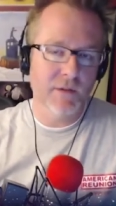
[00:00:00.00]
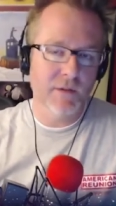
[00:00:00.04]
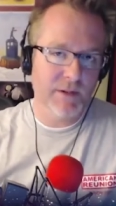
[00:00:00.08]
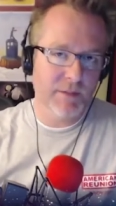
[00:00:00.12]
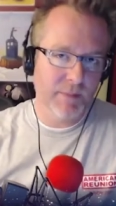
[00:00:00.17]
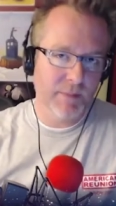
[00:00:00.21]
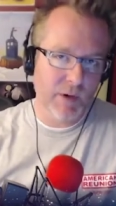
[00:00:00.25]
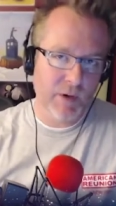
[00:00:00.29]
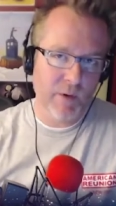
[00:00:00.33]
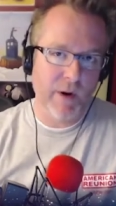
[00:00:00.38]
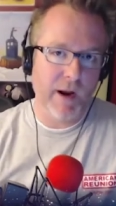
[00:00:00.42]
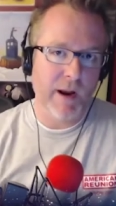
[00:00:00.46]
or it's
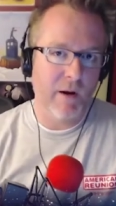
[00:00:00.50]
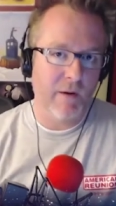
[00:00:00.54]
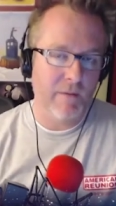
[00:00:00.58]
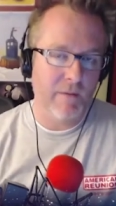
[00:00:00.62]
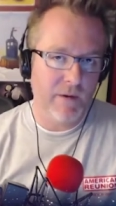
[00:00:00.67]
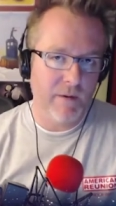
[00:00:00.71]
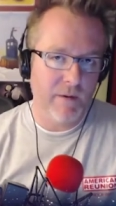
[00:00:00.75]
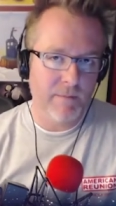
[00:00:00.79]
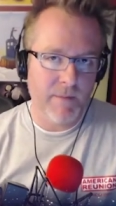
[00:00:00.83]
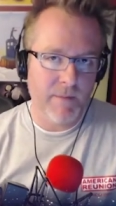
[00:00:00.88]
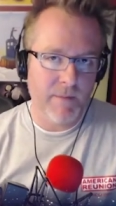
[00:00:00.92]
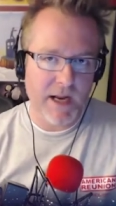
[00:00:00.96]
Blu ray
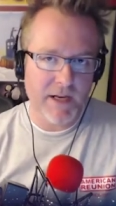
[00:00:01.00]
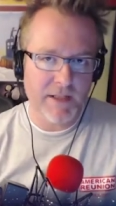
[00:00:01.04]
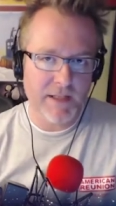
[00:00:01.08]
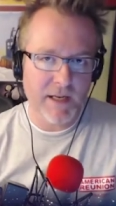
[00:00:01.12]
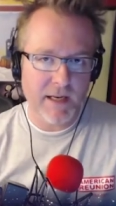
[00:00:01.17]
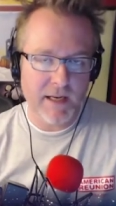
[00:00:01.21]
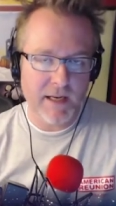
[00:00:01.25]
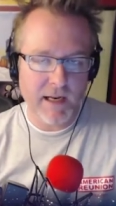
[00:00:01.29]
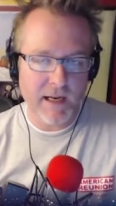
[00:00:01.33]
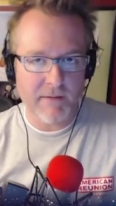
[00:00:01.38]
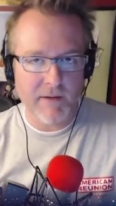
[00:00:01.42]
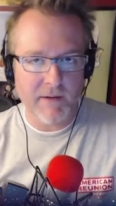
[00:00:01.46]
over
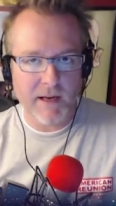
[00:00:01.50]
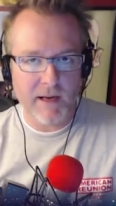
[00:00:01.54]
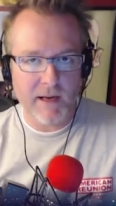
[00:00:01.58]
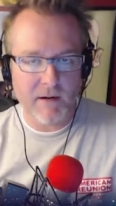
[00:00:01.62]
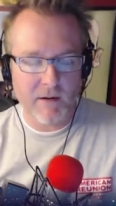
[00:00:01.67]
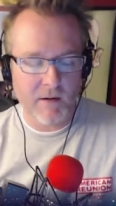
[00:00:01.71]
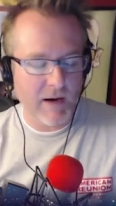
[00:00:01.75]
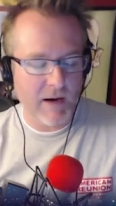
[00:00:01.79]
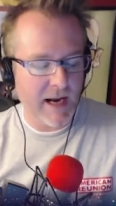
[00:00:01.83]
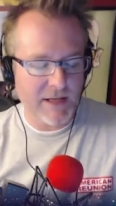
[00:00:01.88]
HD TV or